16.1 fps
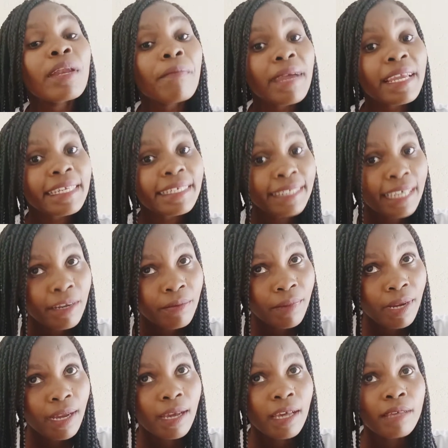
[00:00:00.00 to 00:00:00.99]
my time
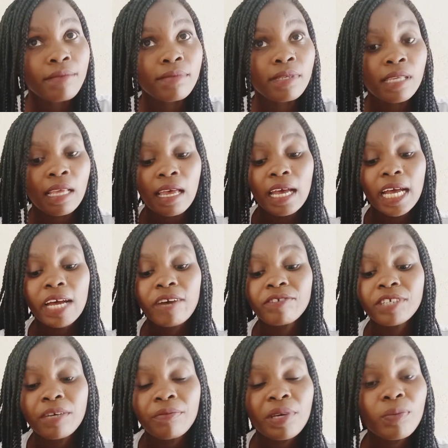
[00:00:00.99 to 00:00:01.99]
comes
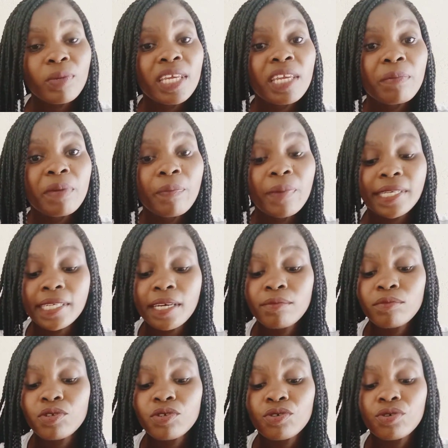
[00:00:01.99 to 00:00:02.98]
after maybe nimepata
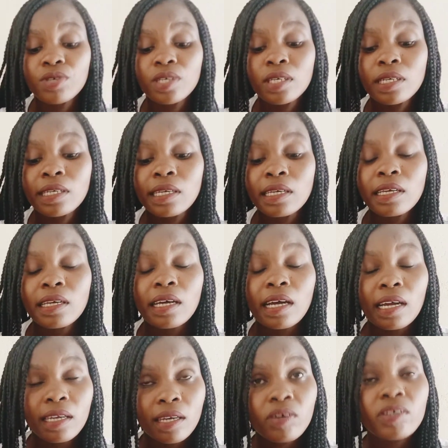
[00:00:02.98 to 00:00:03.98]
mtui
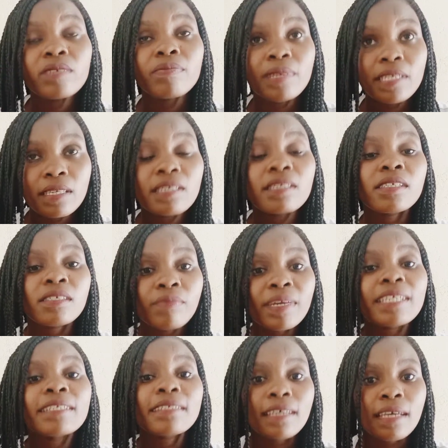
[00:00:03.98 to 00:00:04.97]
and now it's my
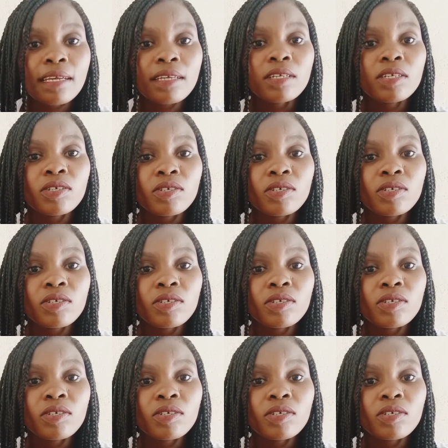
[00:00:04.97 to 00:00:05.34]
turn